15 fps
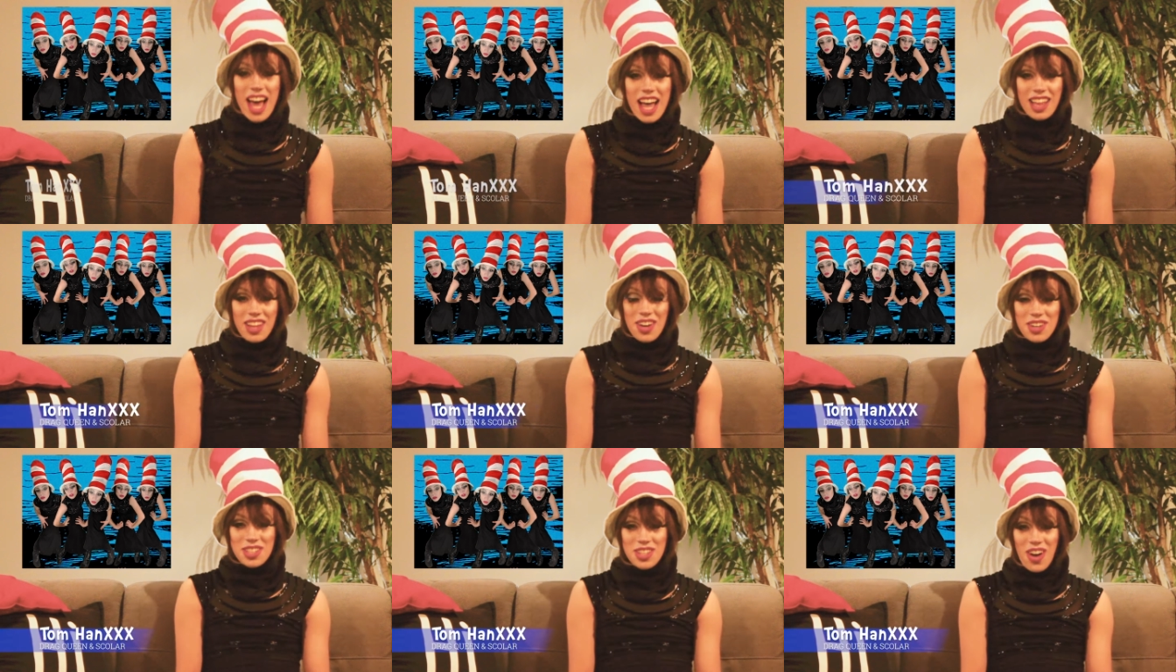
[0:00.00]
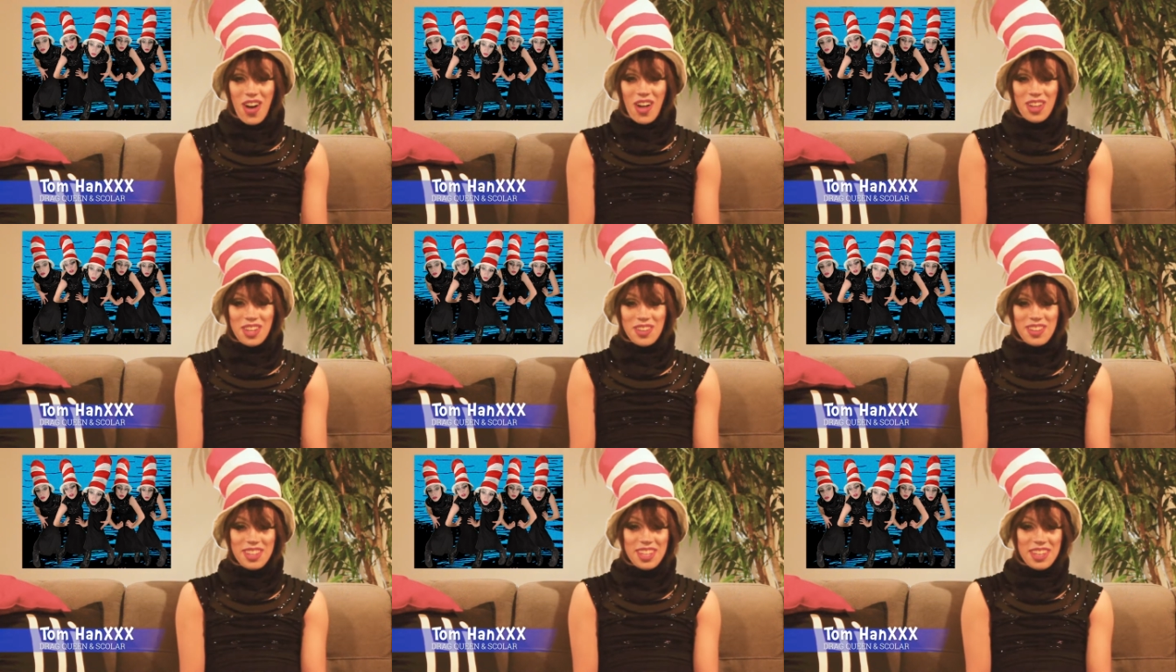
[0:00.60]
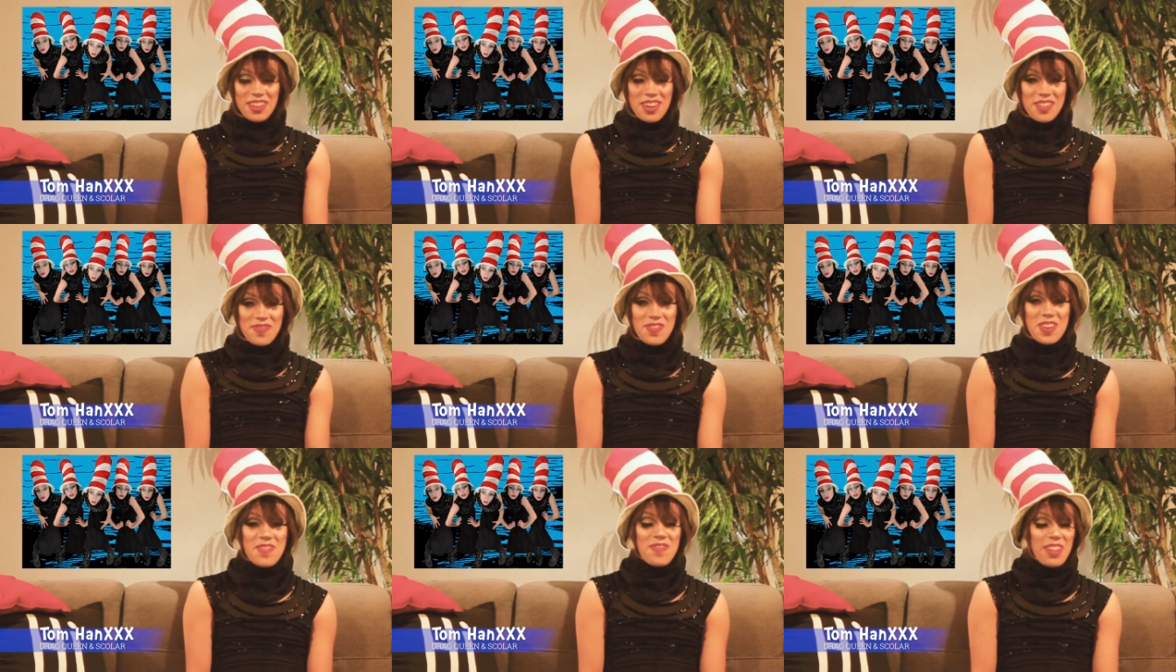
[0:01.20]
Hello to all you
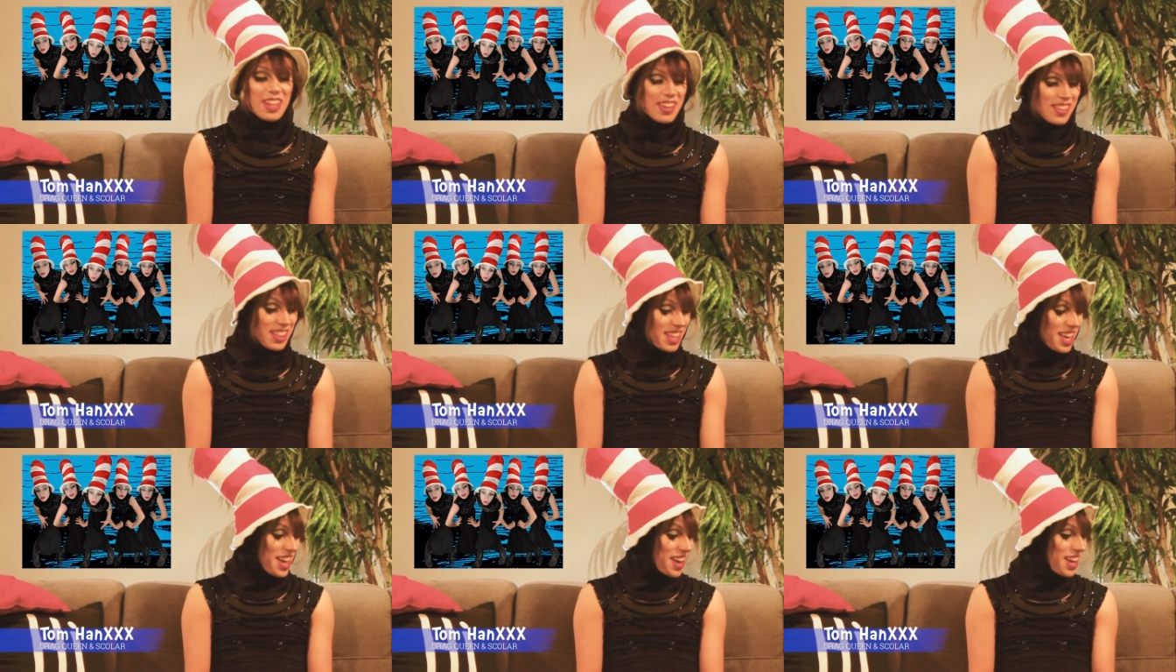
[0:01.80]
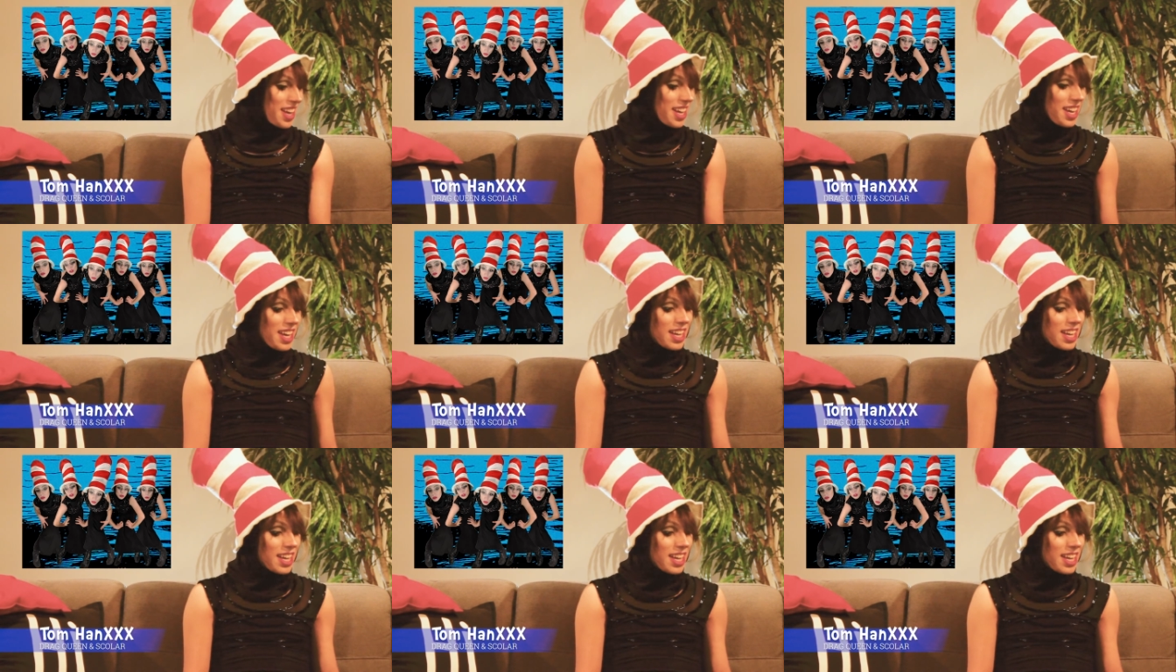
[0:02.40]
literate people out there.